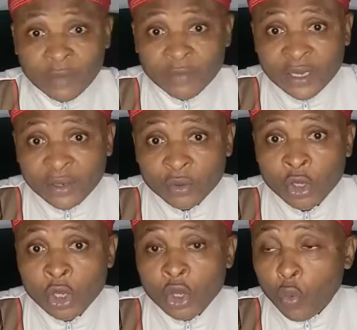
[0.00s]
Nnamdi Kanu
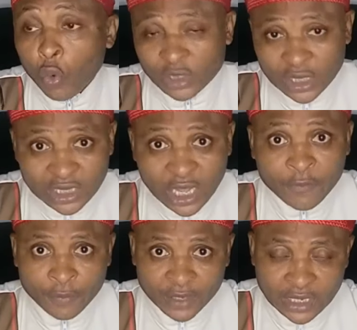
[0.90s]
was kidnapped
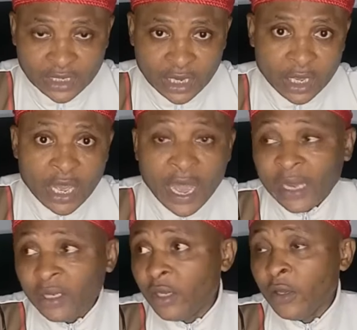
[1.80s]
from Kenya
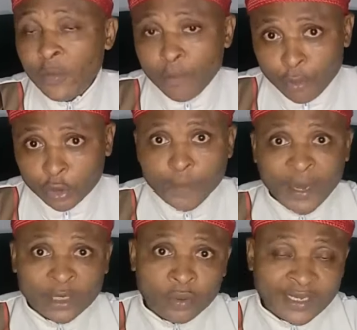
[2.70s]
and brought
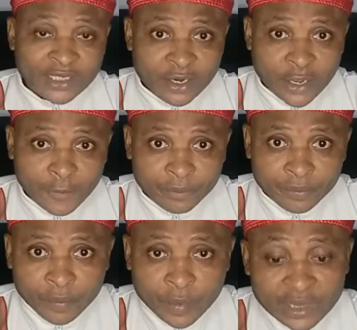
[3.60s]
back to Nigeria.
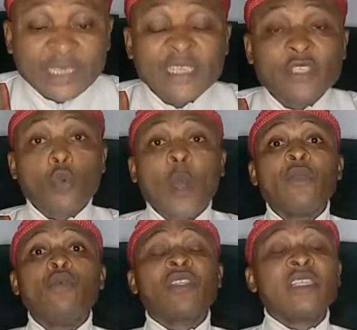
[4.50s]
That is why
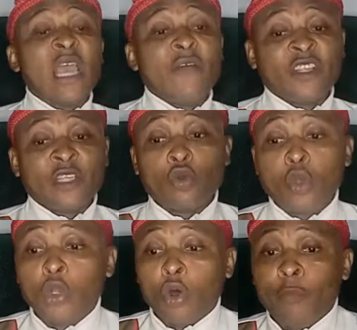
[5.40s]
you see everything
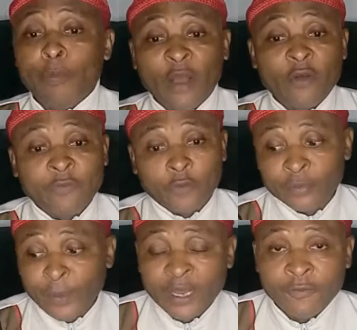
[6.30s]
going on back and
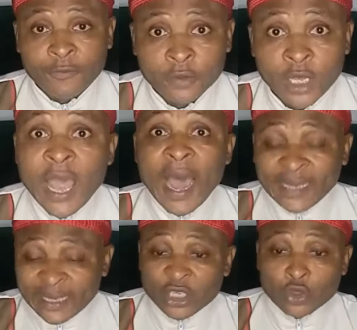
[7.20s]
front, back and front.
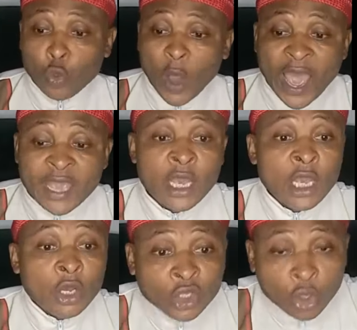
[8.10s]
And that is why
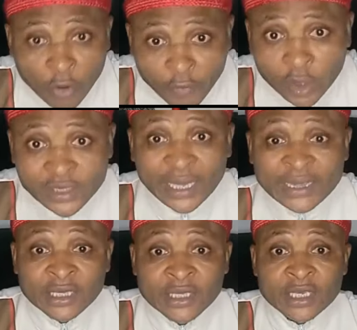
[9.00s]
the governors that
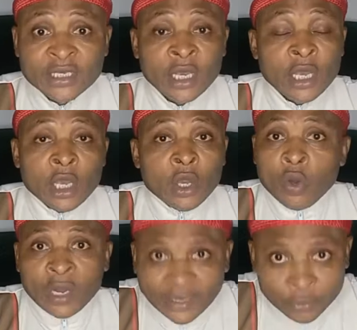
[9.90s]
did this
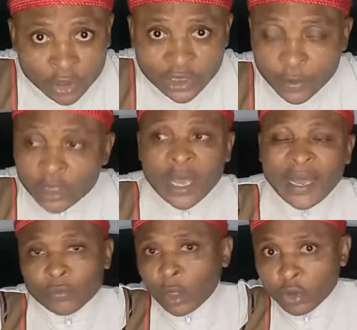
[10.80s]
cannot
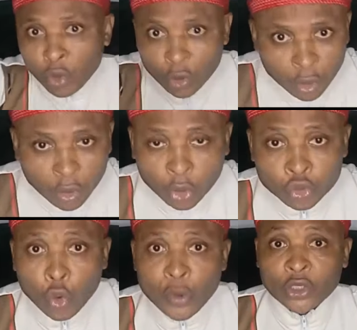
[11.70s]

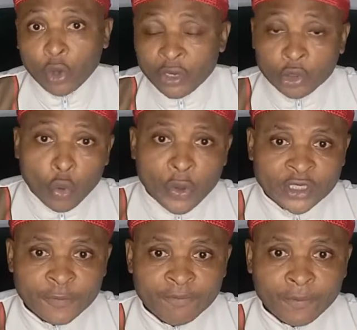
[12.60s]
undo it or redo it.